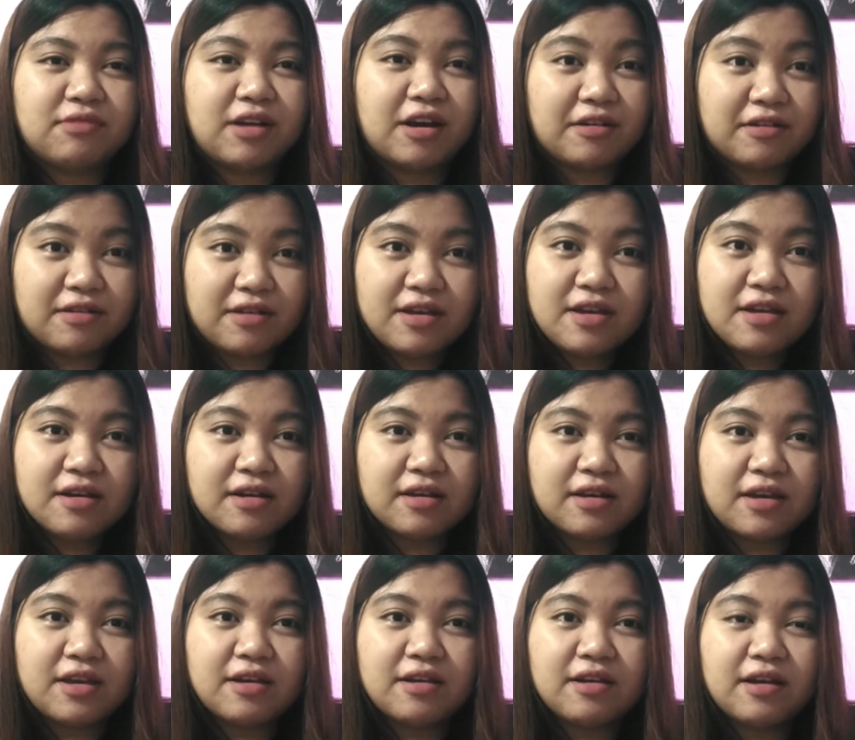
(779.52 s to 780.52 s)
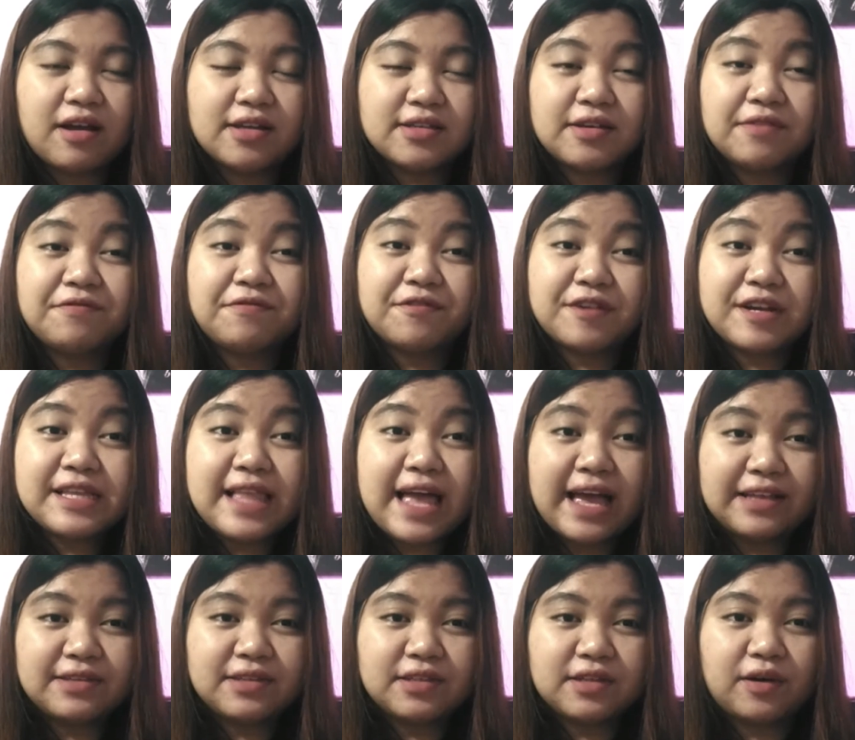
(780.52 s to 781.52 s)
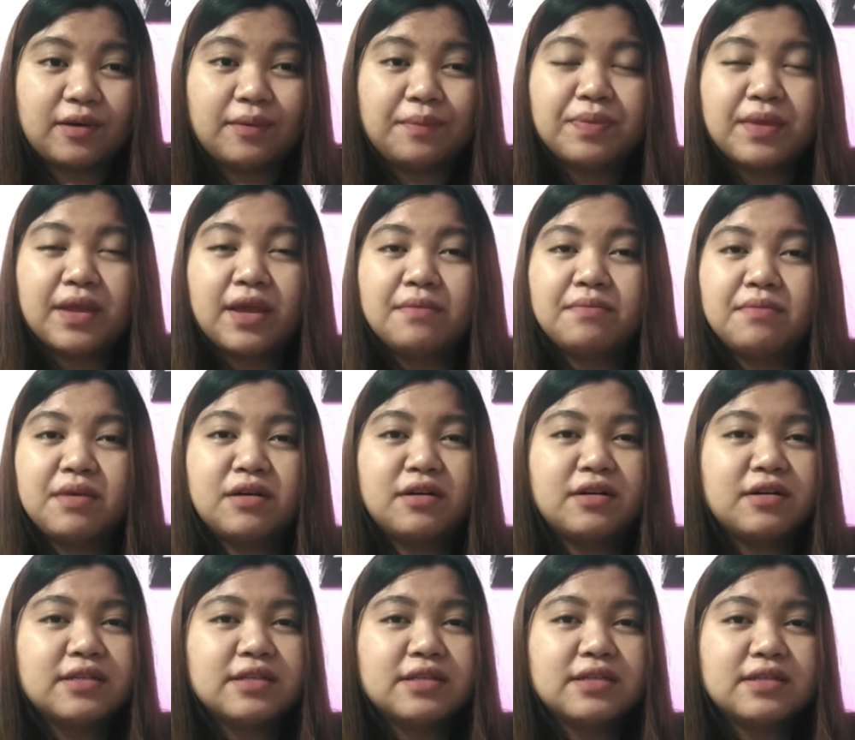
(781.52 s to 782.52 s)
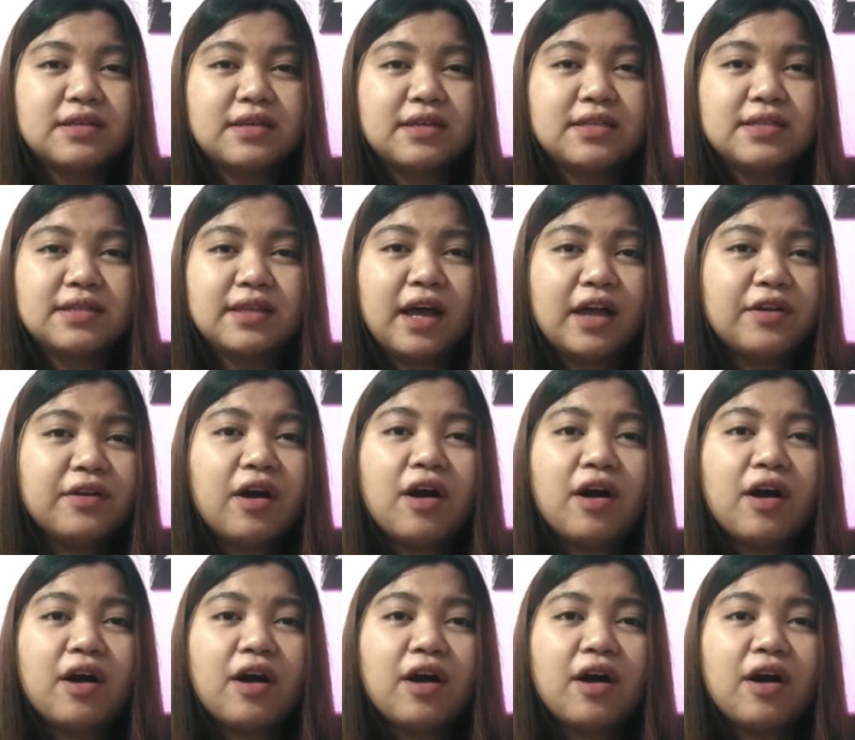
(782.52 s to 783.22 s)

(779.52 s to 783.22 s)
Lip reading: career here as a freelancer, because it's not